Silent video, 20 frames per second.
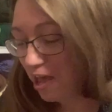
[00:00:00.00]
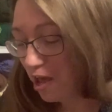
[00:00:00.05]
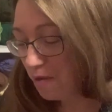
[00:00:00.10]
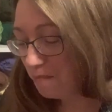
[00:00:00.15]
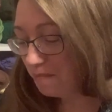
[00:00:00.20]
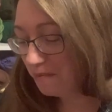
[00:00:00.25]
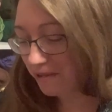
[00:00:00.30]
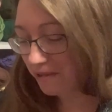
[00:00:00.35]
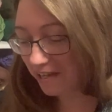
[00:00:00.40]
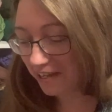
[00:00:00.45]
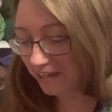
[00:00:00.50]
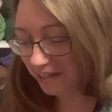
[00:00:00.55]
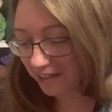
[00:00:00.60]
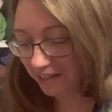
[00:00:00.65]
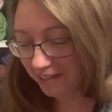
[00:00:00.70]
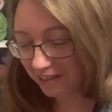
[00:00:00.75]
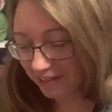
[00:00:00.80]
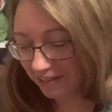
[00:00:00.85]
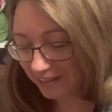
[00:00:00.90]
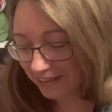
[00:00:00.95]

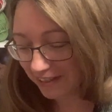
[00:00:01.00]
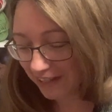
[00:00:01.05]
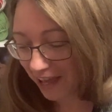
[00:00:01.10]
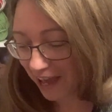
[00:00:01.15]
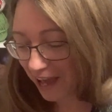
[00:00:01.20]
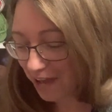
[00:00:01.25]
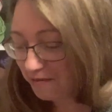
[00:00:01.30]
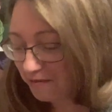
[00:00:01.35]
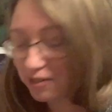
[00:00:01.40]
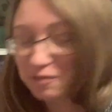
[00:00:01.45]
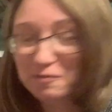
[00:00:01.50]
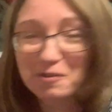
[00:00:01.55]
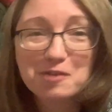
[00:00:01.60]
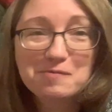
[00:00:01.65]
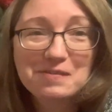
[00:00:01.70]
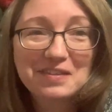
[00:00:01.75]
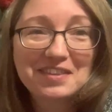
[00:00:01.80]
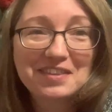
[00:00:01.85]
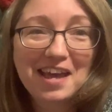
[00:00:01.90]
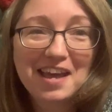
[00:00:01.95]
because I'm going to worry
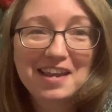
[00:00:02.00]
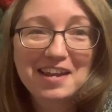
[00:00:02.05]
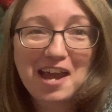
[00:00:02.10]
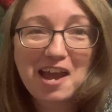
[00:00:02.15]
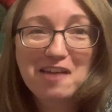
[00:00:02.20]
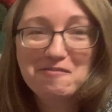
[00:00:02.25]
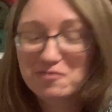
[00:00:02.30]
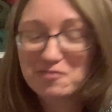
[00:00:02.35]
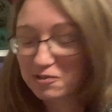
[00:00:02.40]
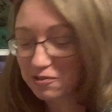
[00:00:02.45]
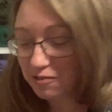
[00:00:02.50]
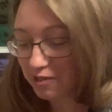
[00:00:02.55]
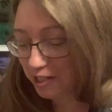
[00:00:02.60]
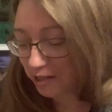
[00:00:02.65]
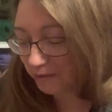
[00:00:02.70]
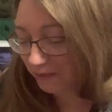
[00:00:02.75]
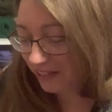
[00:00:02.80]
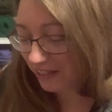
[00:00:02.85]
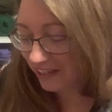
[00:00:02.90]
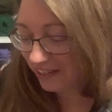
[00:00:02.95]
about that after
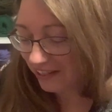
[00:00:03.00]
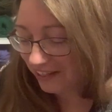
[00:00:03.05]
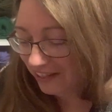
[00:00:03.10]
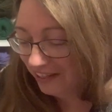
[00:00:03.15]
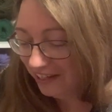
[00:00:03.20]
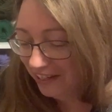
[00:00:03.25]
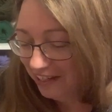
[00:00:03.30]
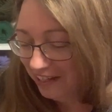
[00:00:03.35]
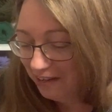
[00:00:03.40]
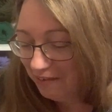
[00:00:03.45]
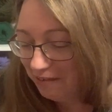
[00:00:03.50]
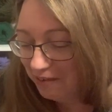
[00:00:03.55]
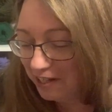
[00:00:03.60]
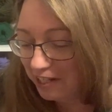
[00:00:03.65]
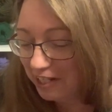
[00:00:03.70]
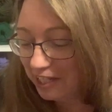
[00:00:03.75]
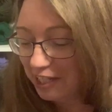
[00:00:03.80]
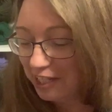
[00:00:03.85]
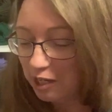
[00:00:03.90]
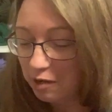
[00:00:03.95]
Christmas. We're going
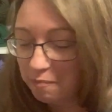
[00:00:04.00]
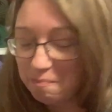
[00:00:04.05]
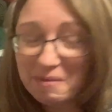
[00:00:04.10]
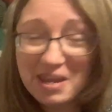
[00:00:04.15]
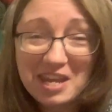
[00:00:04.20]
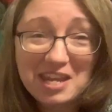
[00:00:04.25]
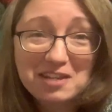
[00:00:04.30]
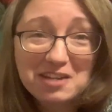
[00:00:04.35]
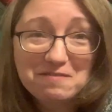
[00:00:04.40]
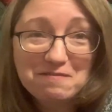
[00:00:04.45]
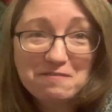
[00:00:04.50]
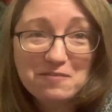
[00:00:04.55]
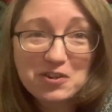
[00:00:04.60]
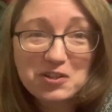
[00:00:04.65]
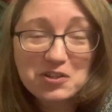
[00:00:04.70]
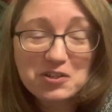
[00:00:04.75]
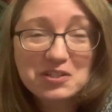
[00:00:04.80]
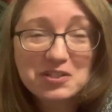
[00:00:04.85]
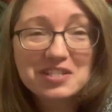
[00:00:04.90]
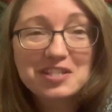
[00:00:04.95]
to get it made
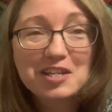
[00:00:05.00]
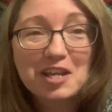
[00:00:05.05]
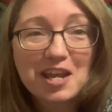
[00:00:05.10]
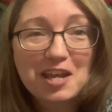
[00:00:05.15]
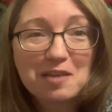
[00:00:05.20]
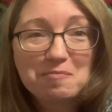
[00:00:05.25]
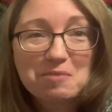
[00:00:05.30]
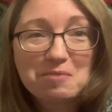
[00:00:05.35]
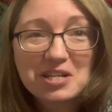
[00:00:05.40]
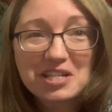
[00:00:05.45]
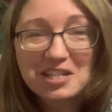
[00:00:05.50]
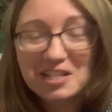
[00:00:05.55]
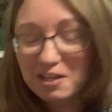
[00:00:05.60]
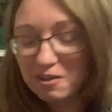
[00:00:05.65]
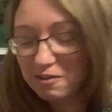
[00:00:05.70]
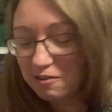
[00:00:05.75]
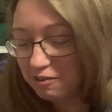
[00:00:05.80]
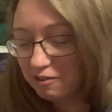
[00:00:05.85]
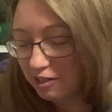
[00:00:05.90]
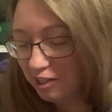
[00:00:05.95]
first and put it
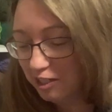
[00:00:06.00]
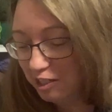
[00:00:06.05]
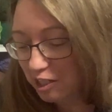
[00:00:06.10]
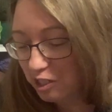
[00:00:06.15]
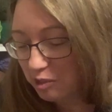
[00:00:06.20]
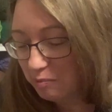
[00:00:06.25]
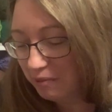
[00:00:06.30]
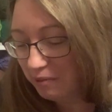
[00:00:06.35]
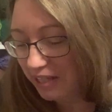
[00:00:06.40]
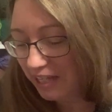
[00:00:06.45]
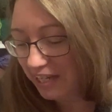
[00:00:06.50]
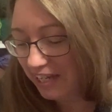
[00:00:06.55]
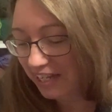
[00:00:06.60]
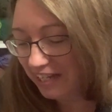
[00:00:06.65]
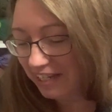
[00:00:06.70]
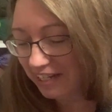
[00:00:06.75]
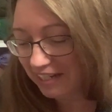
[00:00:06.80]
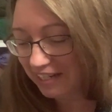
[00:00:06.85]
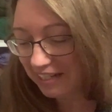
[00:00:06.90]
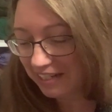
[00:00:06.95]
out and display
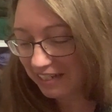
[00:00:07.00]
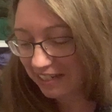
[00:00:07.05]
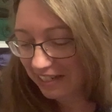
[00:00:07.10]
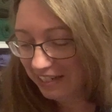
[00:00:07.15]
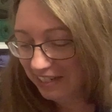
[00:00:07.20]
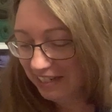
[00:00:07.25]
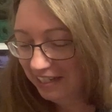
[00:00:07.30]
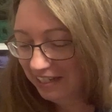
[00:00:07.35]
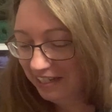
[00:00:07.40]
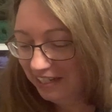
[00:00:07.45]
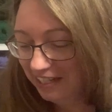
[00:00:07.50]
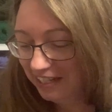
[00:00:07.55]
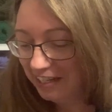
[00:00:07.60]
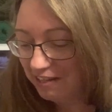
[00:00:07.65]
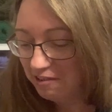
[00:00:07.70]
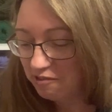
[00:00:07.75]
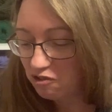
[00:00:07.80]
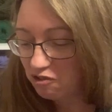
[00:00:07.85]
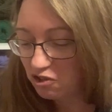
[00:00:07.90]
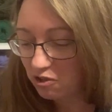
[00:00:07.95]
it and
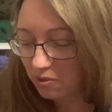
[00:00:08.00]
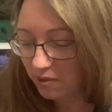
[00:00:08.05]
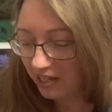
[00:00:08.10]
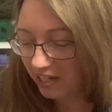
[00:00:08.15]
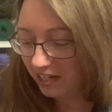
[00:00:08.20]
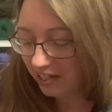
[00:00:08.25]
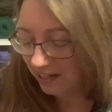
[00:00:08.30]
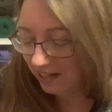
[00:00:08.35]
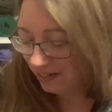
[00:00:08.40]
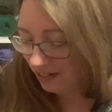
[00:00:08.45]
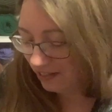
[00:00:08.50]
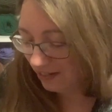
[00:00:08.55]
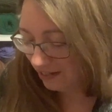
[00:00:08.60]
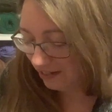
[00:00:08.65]
enjoy it.